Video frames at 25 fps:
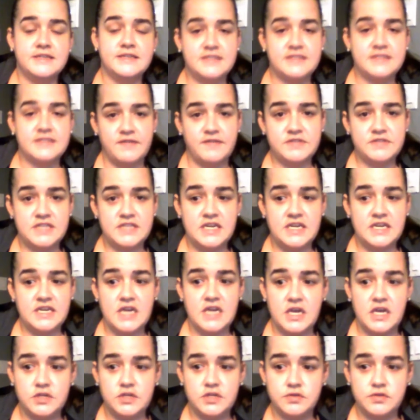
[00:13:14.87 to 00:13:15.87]

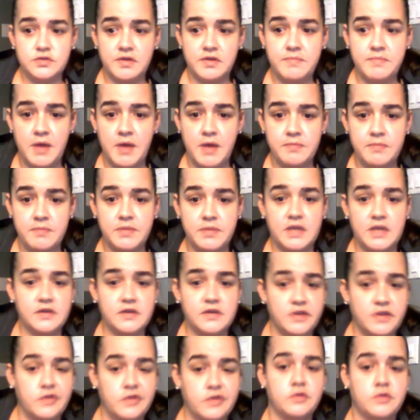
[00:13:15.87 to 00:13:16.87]
1,700 public
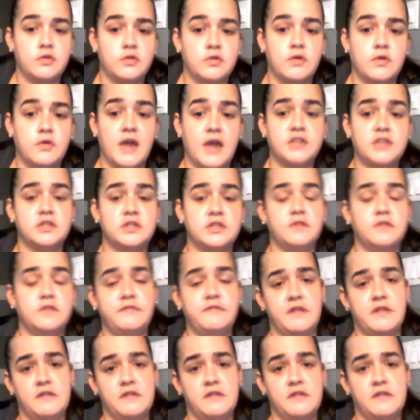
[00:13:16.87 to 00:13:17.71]
adult correctional